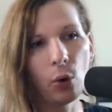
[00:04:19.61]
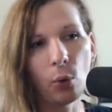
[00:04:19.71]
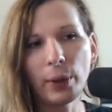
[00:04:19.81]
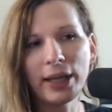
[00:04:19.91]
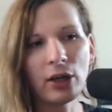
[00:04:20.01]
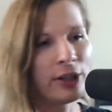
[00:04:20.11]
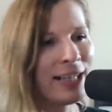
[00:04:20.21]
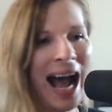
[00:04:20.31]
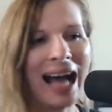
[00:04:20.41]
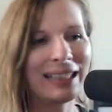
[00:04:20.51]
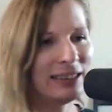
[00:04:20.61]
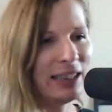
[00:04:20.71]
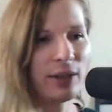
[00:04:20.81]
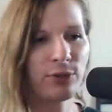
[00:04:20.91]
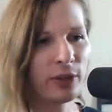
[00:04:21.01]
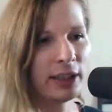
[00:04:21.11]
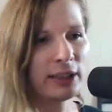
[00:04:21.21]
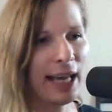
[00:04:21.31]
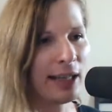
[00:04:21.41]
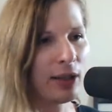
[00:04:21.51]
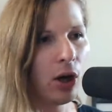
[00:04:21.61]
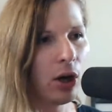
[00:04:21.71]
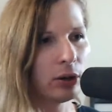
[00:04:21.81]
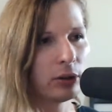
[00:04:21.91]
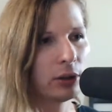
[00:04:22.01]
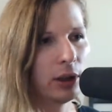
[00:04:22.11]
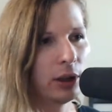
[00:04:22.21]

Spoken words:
we are not different at all.